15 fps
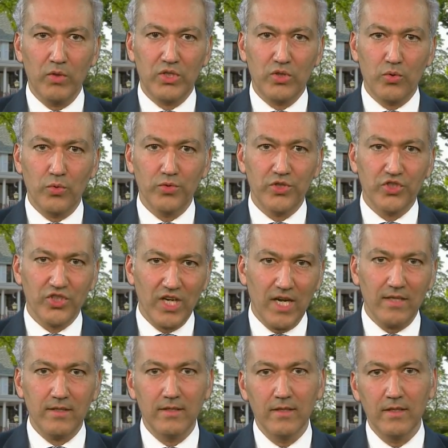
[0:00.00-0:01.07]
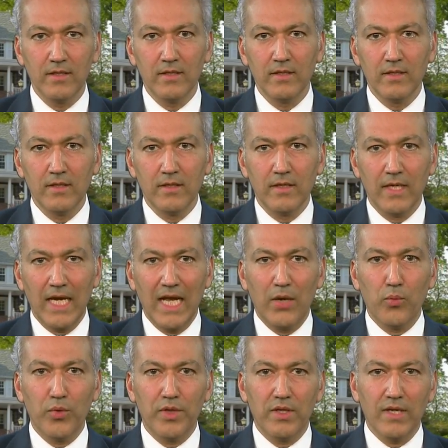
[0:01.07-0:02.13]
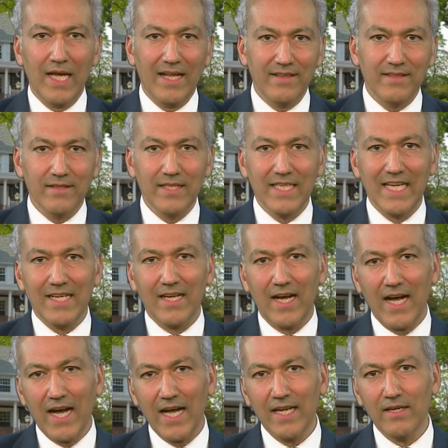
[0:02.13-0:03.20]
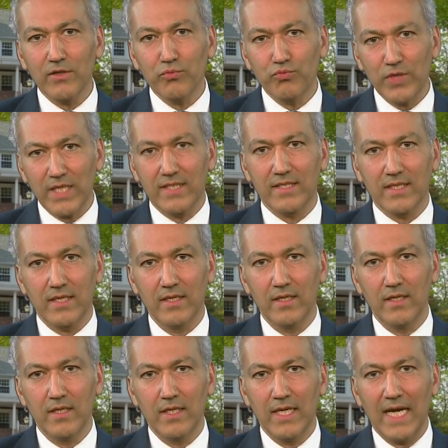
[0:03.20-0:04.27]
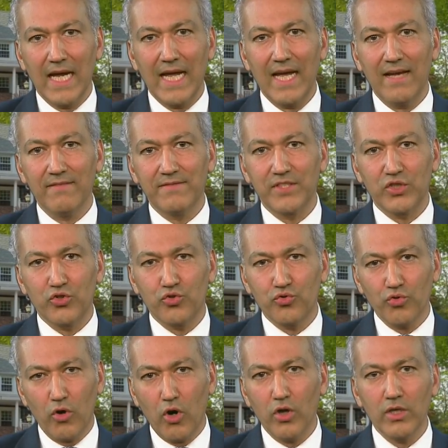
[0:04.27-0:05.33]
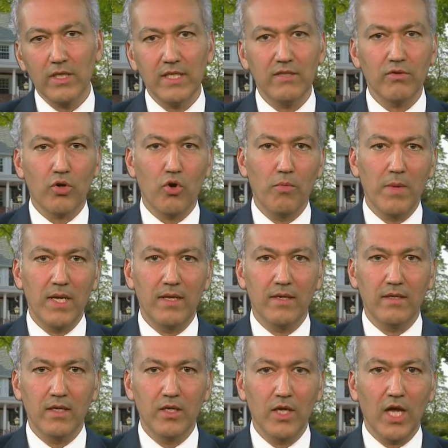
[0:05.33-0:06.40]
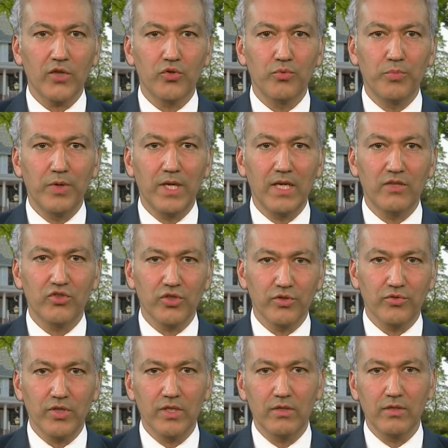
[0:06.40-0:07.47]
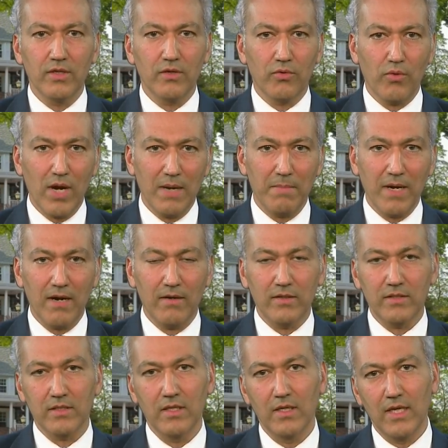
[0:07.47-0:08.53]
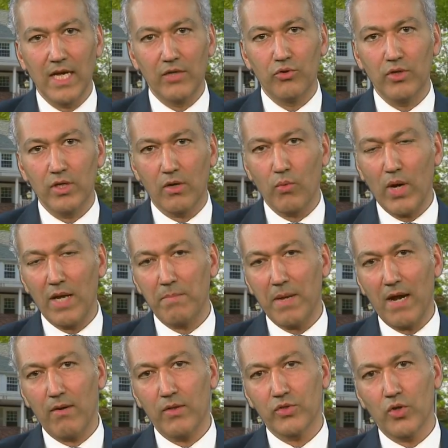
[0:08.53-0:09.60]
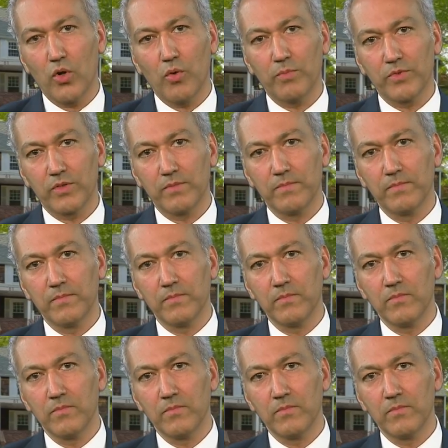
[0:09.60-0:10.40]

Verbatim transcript: With schools shut and with the elderly at higher risk I have strongly recommended not to bring children to their grandparents and to their grandparents' homes.